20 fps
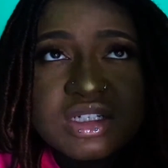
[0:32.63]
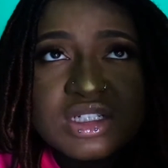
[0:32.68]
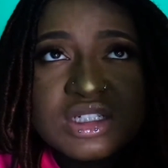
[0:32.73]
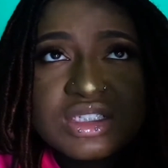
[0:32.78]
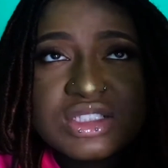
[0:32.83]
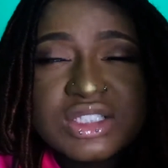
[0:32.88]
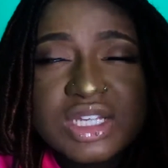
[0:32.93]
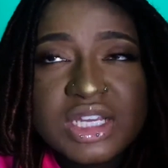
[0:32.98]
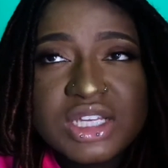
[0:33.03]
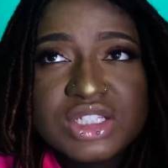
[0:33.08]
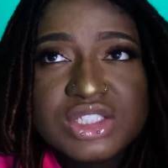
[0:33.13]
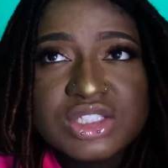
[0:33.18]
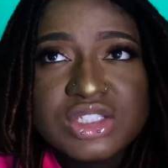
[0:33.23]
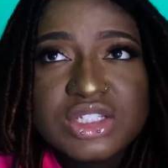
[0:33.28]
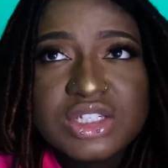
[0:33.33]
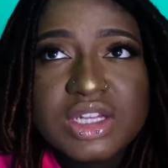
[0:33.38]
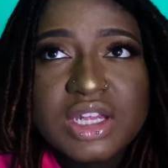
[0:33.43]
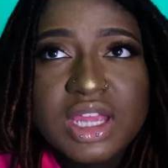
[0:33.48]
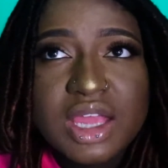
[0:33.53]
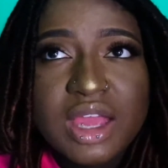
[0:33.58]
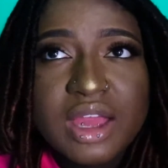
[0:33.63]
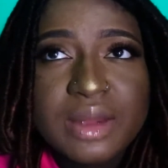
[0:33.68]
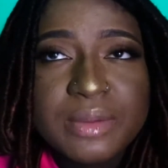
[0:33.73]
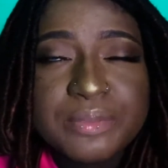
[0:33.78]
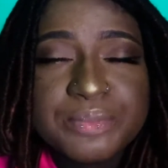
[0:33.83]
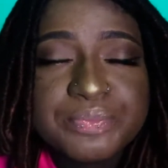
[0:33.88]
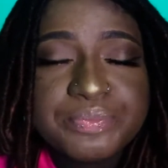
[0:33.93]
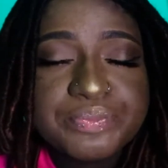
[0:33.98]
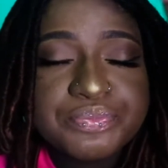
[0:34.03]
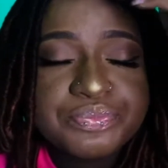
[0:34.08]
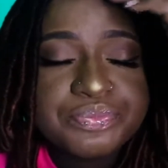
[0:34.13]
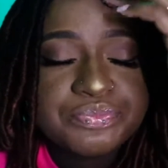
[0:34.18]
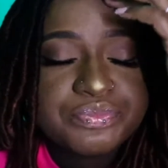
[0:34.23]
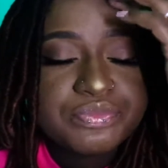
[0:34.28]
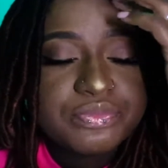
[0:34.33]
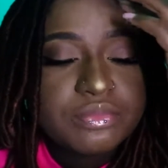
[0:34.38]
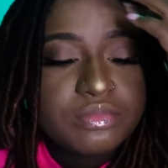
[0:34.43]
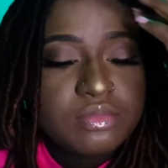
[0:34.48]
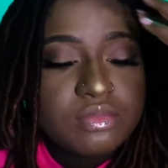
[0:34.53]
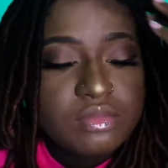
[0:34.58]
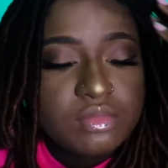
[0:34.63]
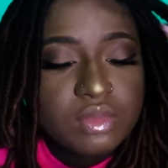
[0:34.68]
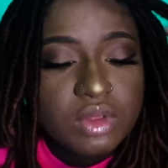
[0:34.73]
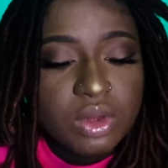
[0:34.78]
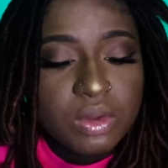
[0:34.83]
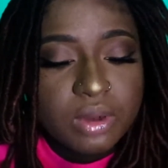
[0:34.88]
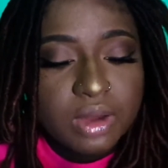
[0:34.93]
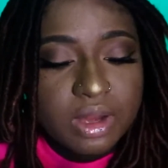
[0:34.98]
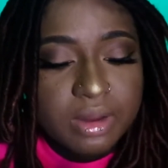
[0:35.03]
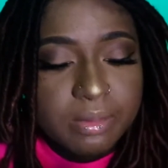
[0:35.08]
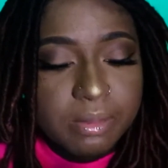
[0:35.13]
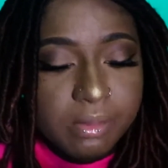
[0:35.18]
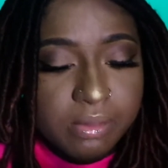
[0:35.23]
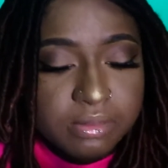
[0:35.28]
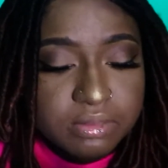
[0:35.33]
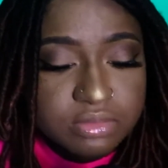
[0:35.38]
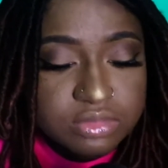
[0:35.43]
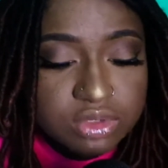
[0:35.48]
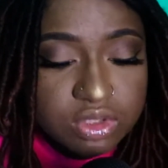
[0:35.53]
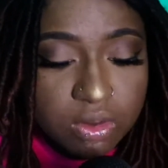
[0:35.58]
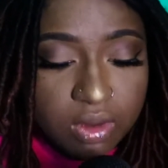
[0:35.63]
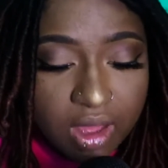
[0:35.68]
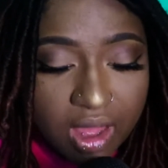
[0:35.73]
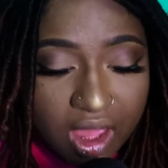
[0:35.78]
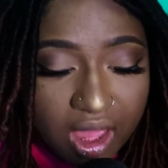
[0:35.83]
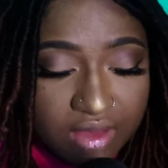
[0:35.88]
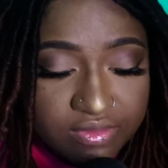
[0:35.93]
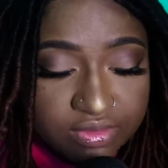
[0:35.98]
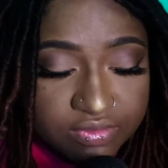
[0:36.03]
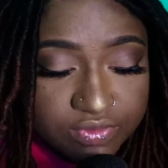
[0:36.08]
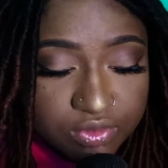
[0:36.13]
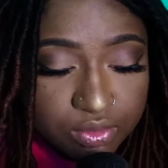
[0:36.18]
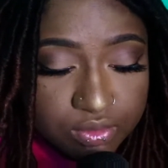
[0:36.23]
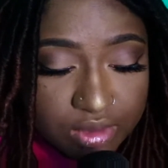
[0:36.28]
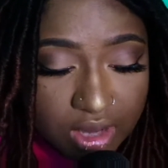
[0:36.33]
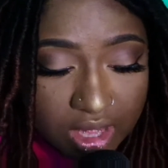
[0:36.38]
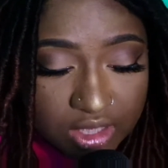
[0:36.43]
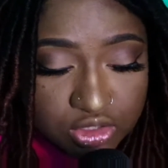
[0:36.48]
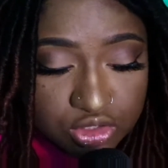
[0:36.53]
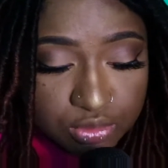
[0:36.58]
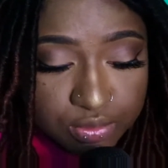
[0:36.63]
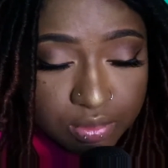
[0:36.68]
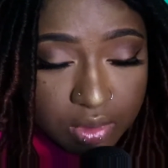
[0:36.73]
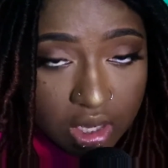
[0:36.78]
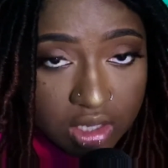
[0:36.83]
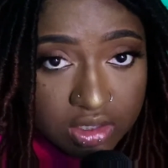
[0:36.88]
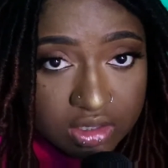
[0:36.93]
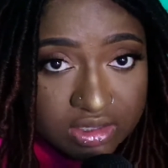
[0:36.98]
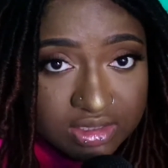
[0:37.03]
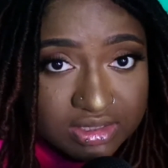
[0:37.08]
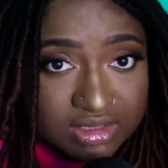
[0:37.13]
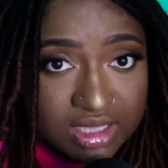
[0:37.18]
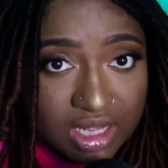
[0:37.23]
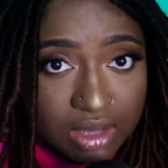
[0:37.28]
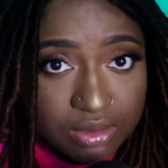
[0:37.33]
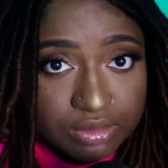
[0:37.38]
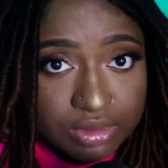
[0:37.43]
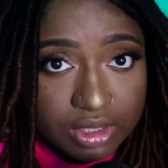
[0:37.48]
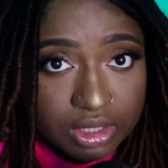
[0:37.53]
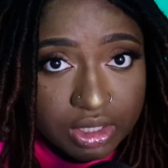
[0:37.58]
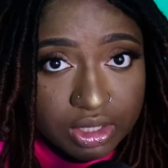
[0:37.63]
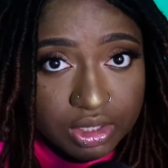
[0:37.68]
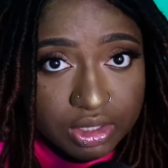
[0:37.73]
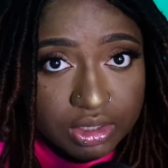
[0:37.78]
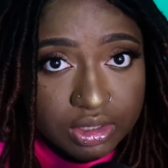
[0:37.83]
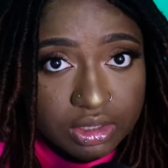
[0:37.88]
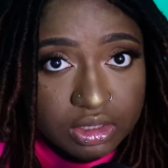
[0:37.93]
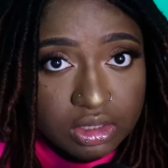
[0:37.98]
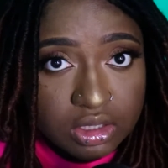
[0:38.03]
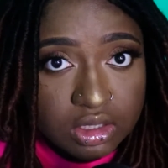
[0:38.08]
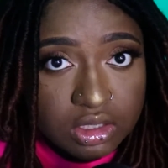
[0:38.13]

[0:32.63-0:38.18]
texture, yeah. Okay, so I have a few natural products down here,